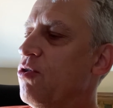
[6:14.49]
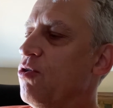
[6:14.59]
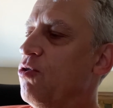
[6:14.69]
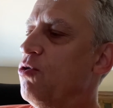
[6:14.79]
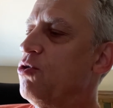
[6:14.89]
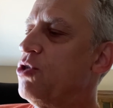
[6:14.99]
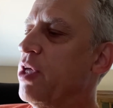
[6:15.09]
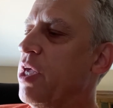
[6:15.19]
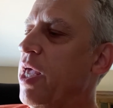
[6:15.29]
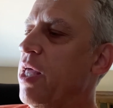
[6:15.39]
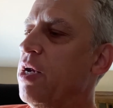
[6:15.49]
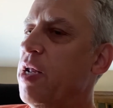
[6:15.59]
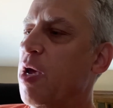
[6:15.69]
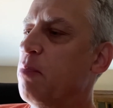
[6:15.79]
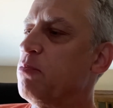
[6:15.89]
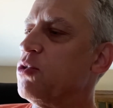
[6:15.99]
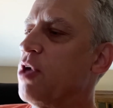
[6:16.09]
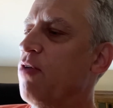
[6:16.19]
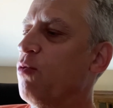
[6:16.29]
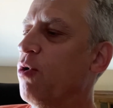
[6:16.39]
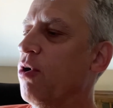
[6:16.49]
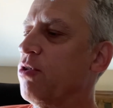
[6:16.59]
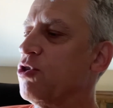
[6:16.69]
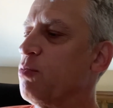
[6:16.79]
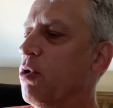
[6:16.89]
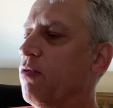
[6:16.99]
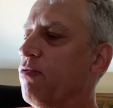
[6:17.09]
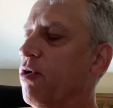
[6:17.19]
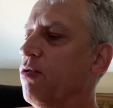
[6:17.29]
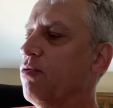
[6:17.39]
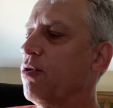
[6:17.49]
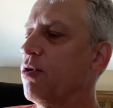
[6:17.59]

Use the Canon app software on the smartphone.